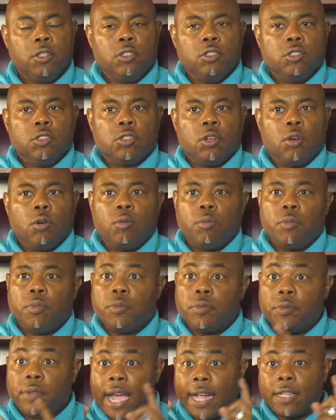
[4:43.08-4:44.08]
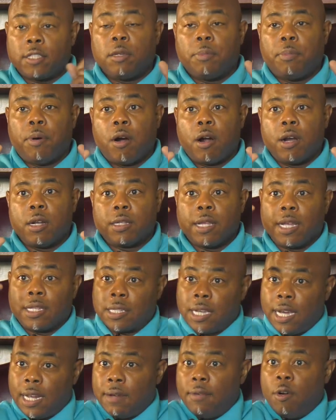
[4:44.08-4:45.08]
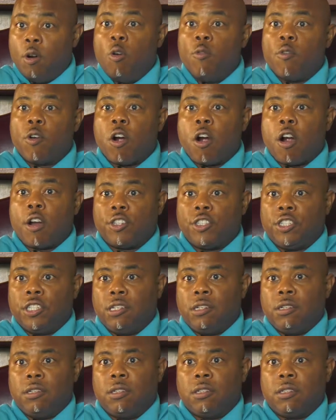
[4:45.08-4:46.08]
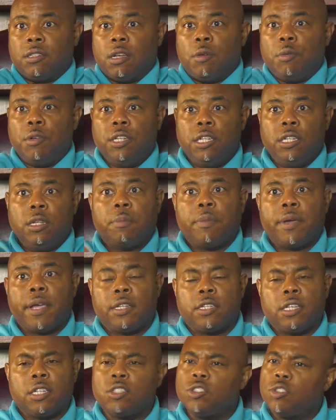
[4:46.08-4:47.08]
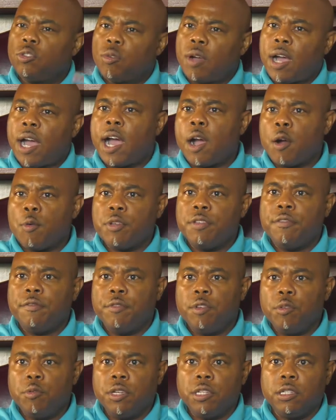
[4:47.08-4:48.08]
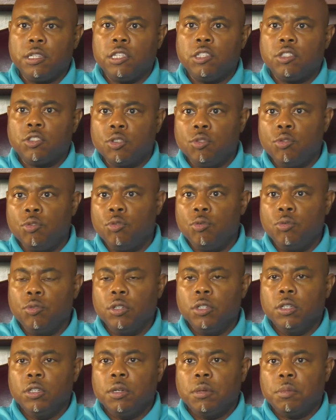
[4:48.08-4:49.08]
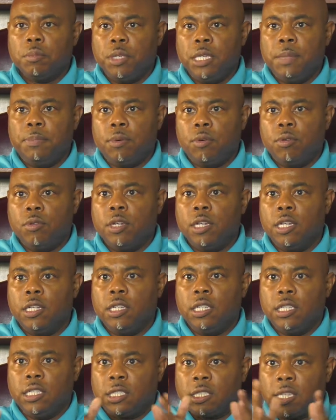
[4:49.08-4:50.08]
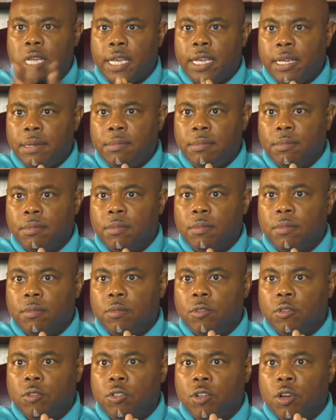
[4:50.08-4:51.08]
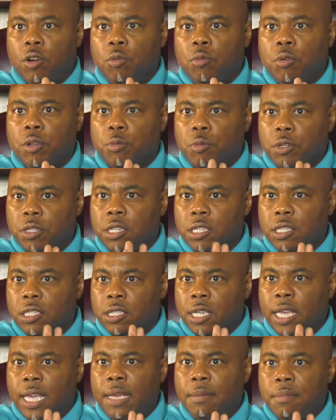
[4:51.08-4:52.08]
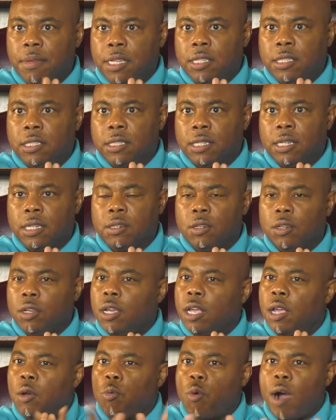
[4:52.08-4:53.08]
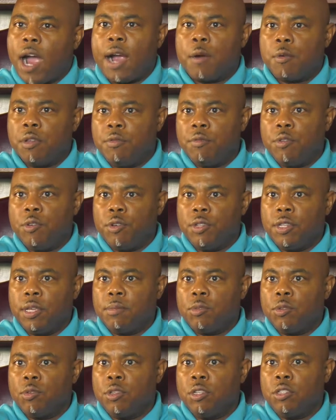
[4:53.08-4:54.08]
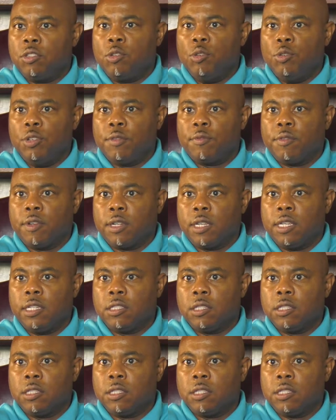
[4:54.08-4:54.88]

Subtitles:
So that's a part that's kind of overarching that we need to pay attention to. How are we viewing these two people in these same, with this same incident, and why are we viewing them through these two different lenses?